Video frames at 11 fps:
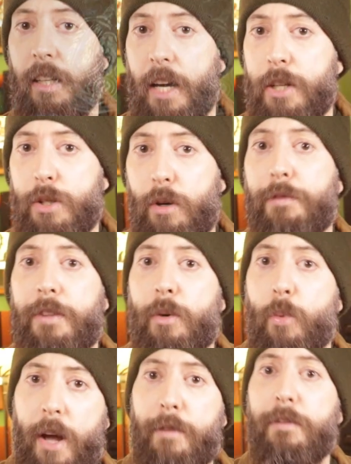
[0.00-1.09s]
the case of the
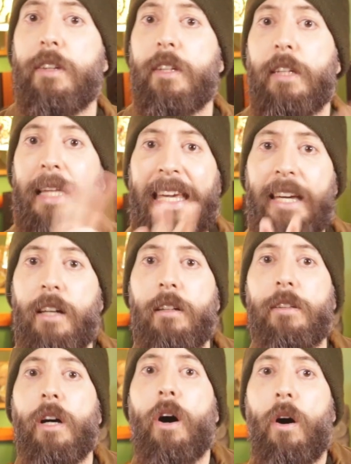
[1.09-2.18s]
raven, the eagle,
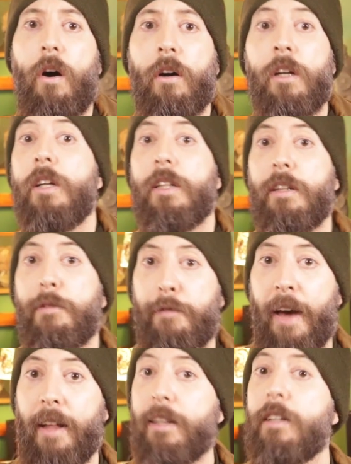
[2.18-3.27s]
the hawk, the
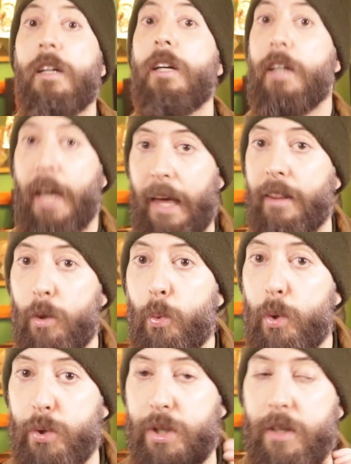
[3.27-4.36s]
falcon, and the
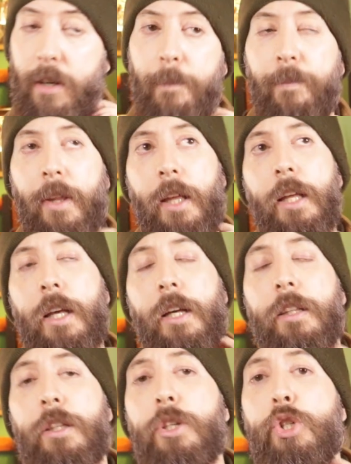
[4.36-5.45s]
rooster.
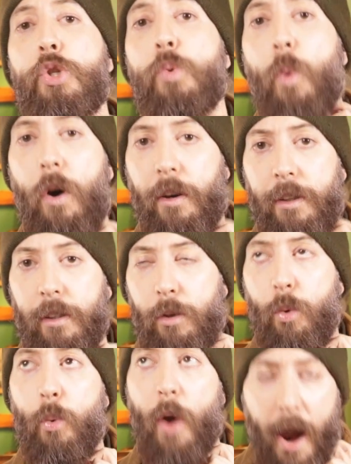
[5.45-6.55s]
The swan
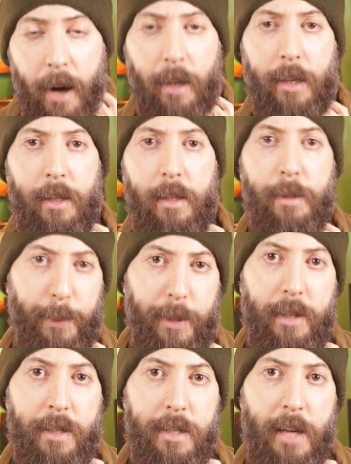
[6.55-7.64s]
rarely
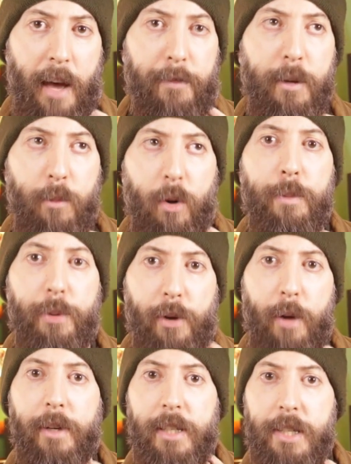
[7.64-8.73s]
appears, having more
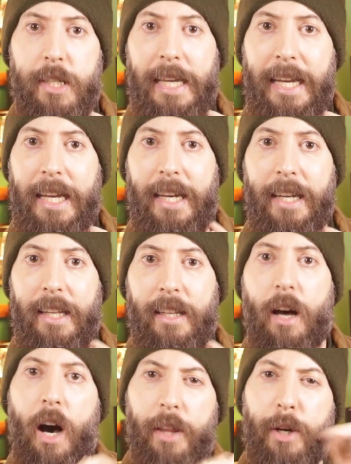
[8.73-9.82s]
prominence in
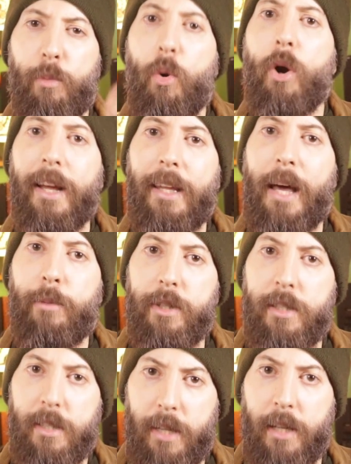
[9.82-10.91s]
other more
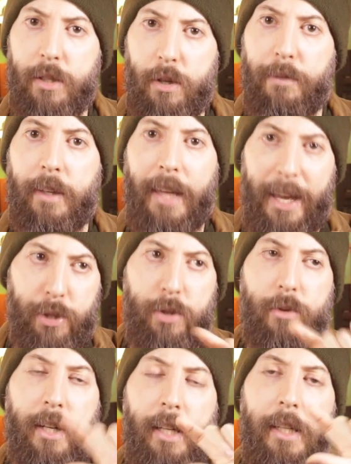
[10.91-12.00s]
elaborate tales of a
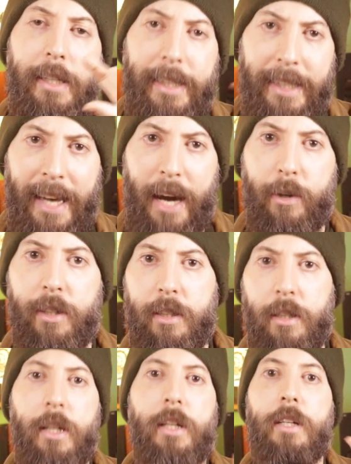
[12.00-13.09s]
legendary character,